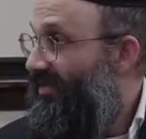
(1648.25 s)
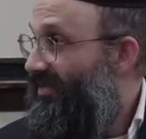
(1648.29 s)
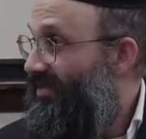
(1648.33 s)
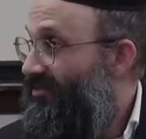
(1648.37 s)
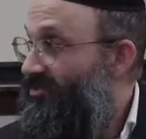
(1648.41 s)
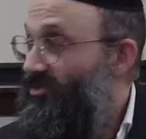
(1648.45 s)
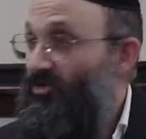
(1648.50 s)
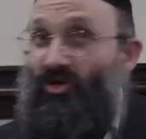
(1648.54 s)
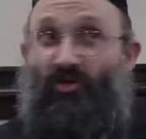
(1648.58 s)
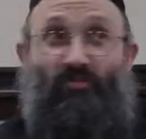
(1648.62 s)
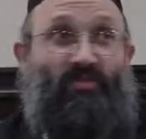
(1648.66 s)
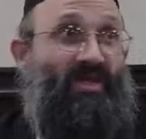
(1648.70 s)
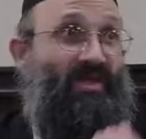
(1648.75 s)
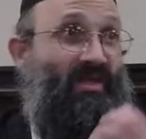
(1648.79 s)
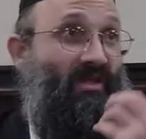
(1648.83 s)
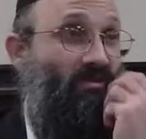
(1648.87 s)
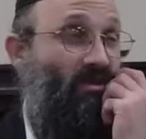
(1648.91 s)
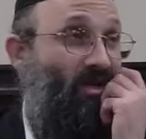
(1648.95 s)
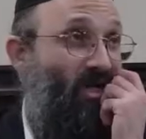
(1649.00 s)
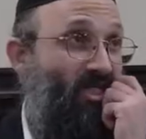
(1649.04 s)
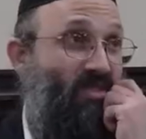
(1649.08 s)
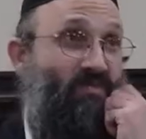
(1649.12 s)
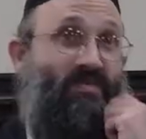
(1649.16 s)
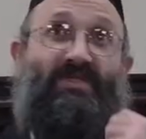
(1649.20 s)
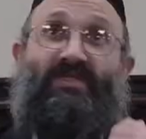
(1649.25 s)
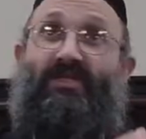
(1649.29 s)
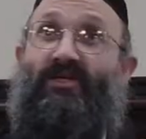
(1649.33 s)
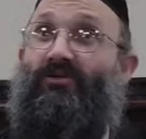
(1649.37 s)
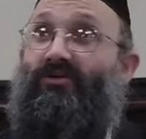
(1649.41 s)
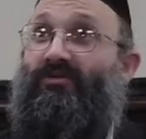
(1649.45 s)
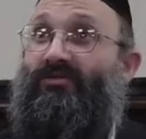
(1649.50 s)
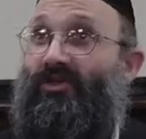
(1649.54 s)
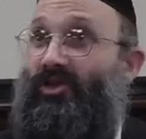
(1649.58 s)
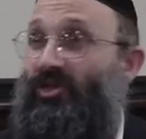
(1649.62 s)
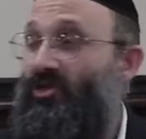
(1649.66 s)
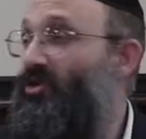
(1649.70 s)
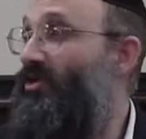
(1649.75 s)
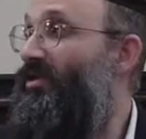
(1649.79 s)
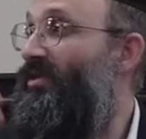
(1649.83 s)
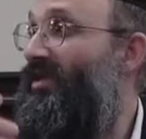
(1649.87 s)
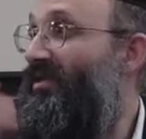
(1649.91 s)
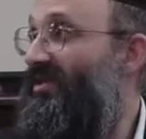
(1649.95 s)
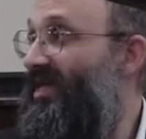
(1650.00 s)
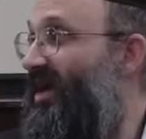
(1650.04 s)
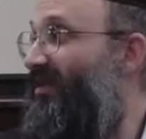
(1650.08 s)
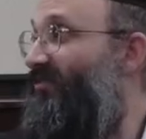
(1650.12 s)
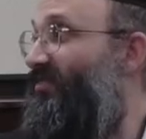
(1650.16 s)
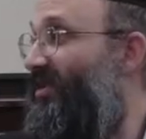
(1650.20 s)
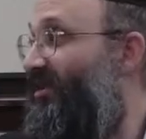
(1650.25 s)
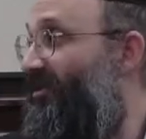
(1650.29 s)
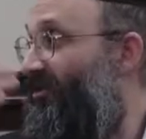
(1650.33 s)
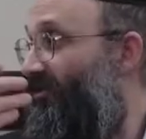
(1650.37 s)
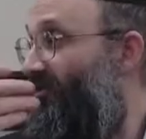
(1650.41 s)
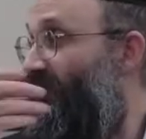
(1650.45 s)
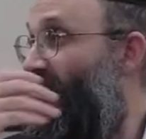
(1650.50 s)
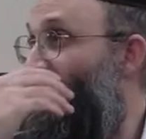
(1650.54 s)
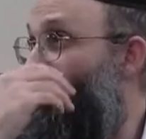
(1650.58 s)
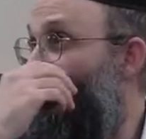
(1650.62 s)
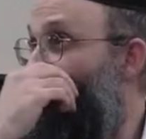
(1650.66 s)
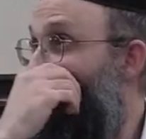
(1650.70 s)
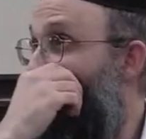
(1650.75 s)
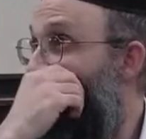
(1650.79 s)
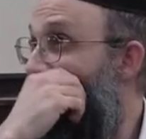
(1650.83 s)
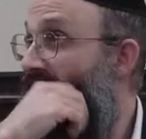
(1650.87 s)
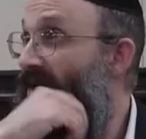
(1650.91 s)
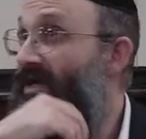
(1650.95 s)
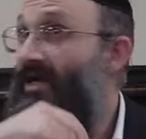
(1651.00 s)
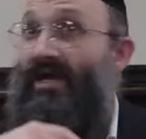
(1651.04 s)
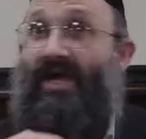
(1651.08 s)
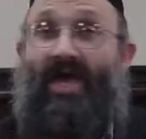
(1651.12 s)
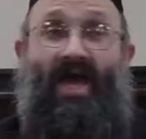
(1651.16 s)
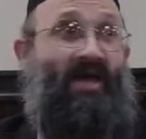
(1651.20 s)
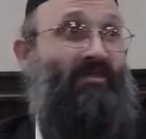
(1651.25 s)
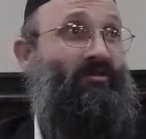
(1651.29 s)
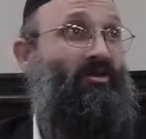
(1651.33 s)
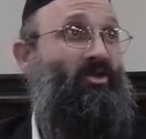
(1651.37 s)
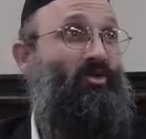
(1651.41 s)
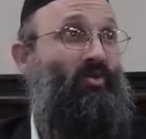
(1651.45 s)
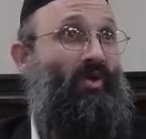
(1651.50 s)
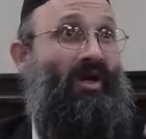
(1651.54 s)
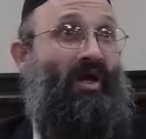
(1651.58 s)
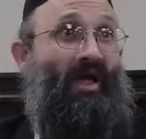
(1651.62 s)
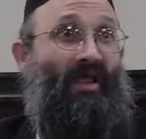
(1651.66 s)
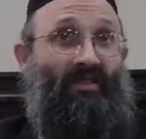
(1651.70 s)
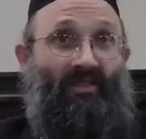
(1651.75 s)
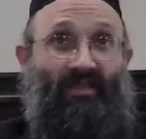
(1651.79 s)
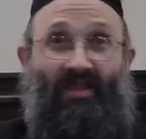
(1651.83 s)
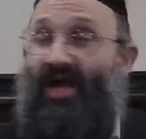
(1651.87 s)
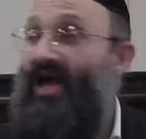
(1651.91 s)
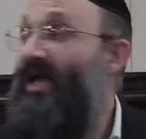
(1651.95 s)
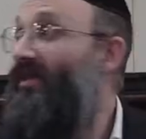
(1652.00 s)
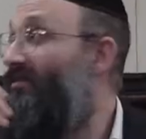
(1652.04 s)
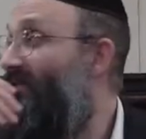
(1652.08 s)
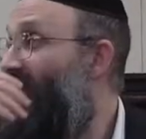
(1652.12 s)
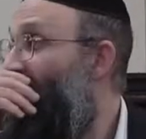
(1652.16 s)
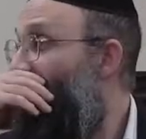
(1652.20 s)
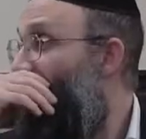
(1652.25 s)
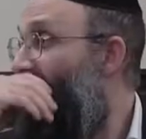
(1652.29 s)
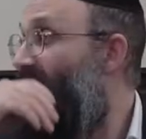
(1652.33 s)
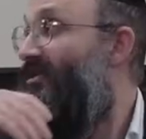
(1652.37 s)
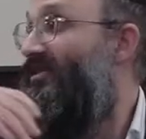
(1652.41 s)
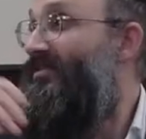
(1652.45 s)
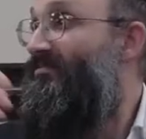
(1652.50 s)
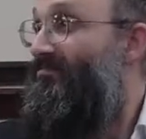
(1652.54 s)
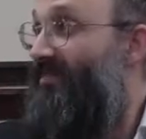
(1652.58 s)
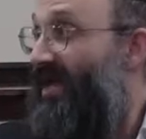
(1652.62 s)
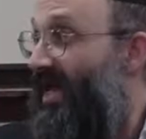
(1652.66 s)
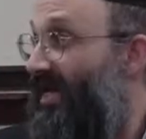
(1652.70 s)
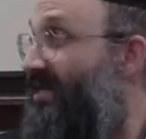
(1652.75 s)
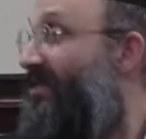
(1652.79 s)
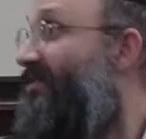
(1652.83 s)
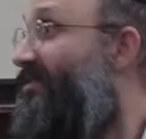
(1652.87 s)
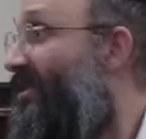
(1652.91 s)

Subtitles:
So it could be that the husbands, they go to shul and they daven and they're learning Torah and they're doing a lot and there's many